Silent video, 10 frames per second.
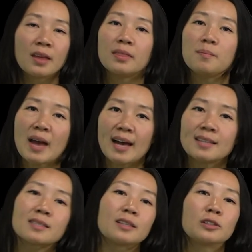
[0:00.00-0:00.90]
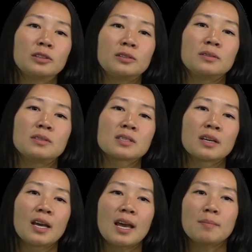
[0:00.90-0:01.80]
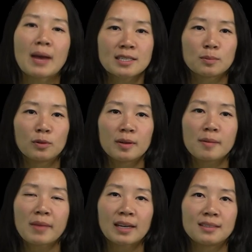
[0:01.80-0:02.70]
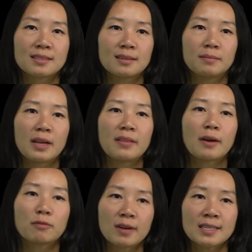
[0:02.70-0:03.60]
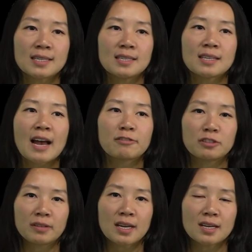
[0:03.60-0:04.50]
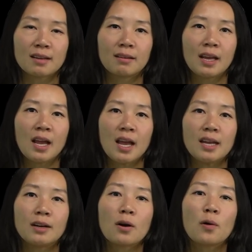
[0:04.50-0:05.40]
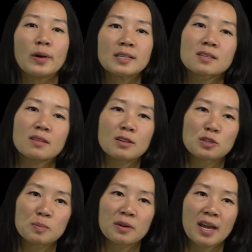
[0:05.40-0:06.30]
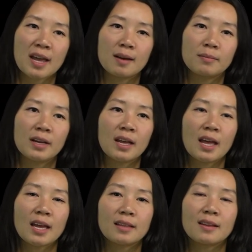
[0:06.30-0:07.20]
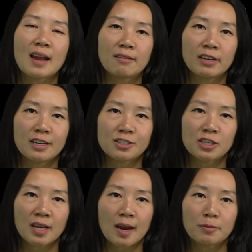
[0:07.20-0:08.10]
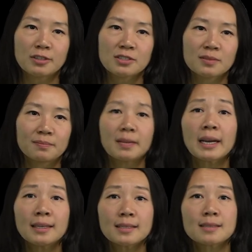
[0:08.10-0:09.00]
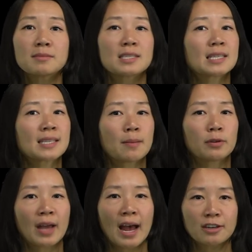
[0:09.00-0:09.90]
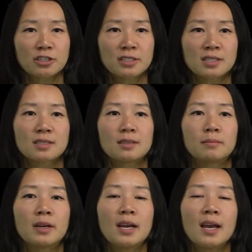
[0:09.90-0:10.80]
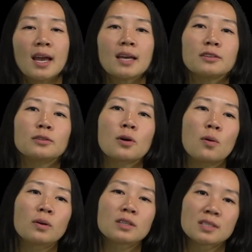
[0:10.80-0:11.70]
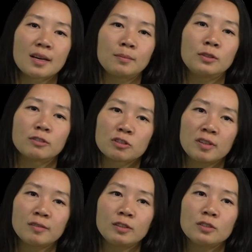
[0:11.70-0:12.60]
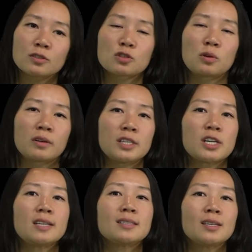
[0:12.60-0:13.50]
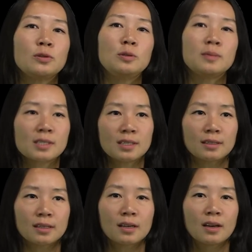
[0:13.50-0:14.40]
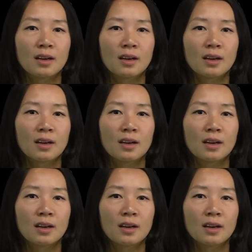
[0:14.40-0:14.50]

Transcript: The mast includes a mast deployment mechanism that raises after landing, and it hoists the SuperCam and the navigation cameras. Mechanisms of the sample caching system handle core sample retrieval, storage, and tube sealing,